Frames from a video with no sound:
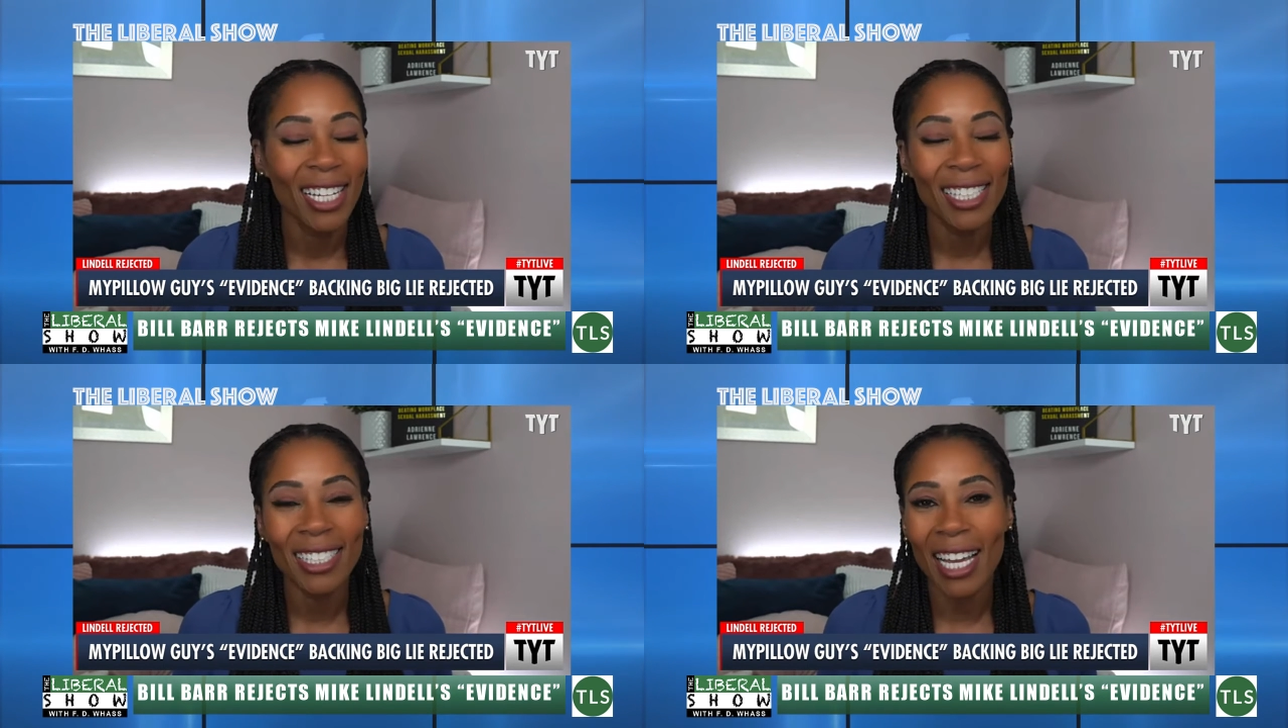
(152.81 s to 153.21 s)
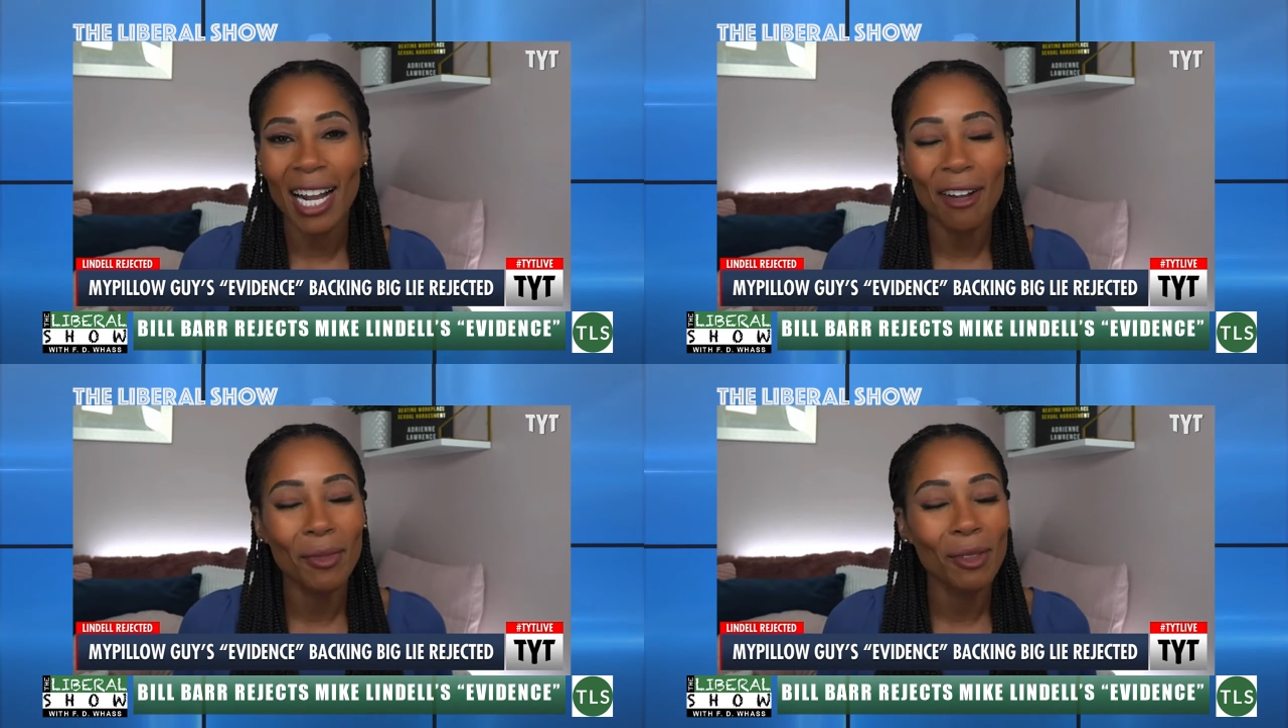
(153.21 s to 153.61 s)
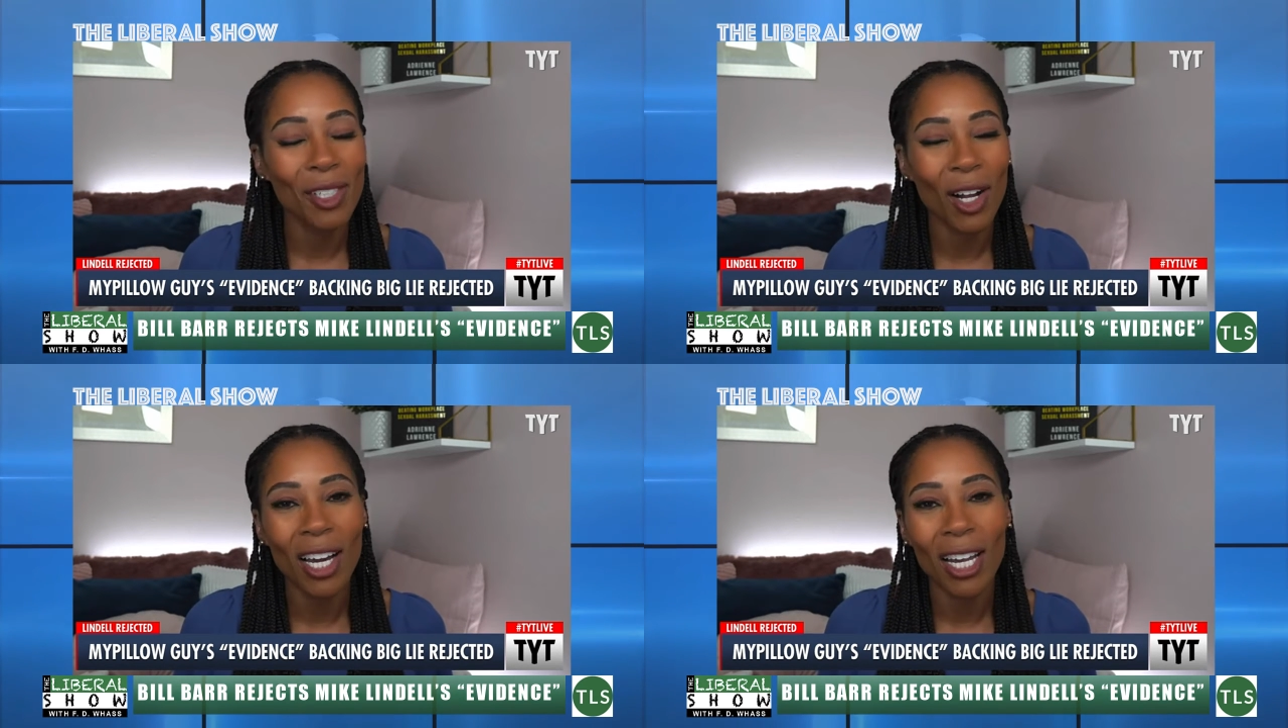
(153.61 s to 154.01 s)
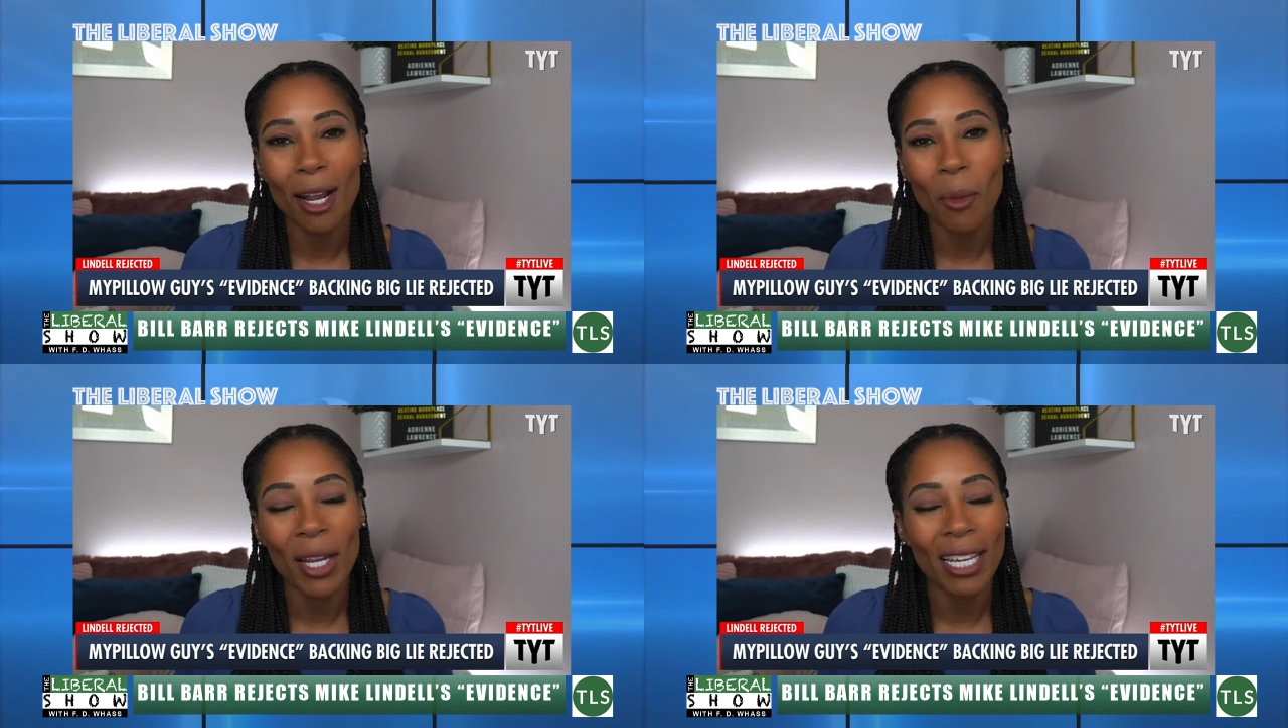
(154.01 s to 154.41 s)
He's like, I've moved on.
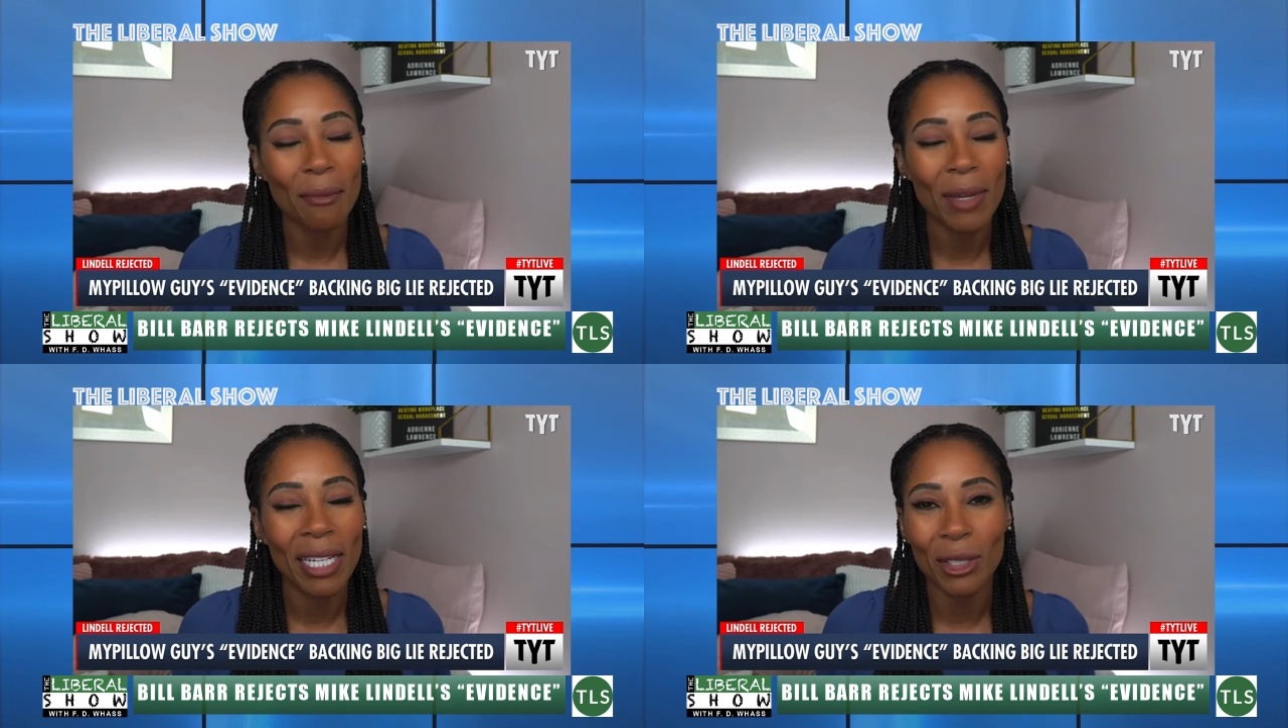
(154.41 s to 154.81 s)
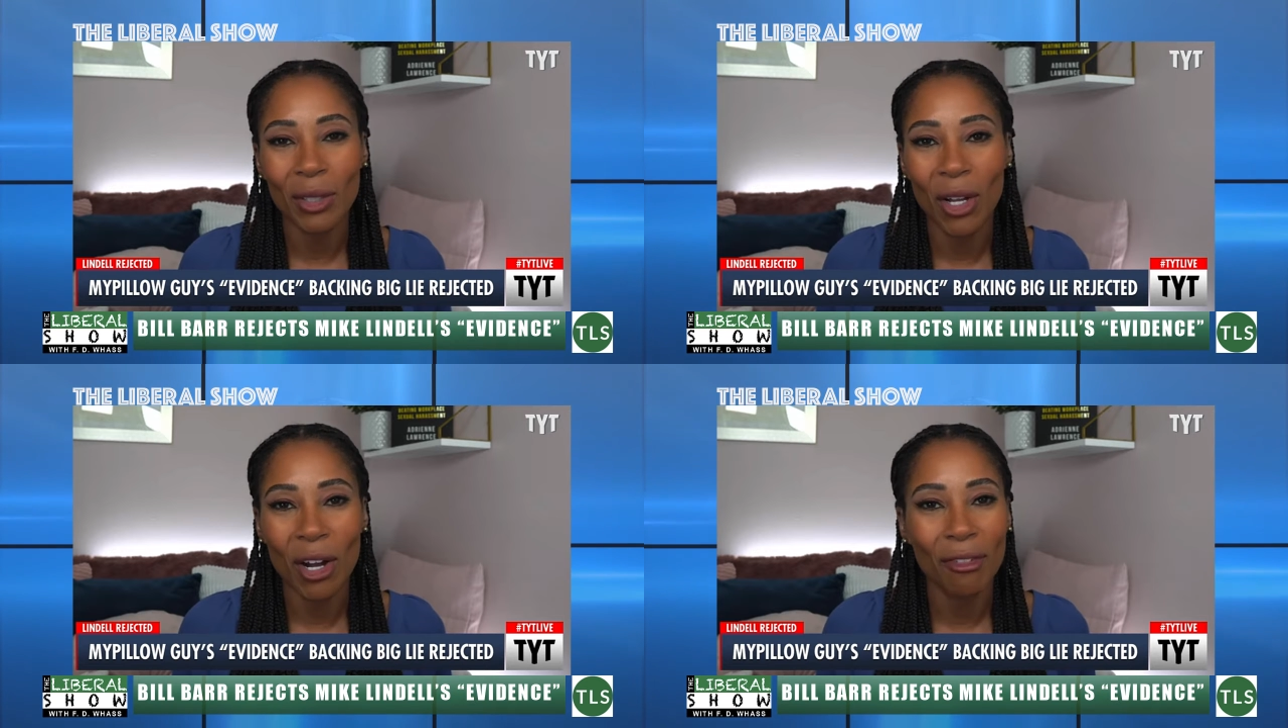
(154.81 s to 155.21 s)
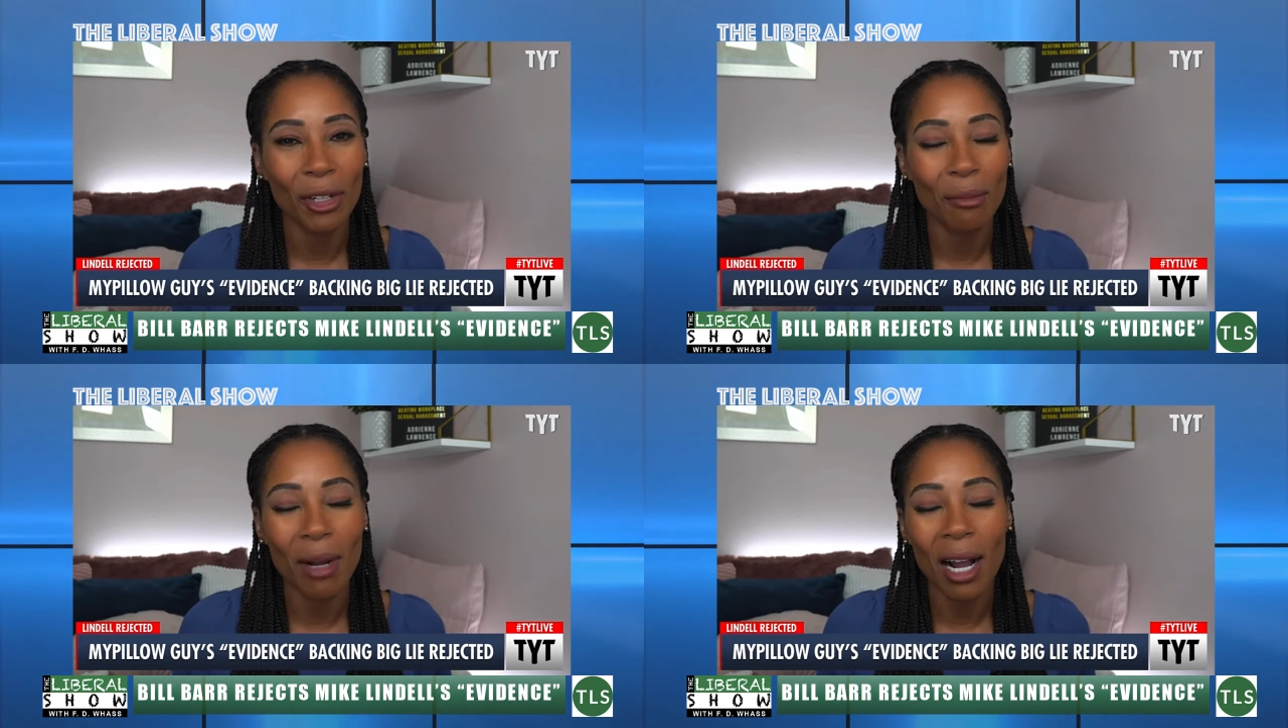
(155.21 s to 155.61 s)
I'm working at a major law firm.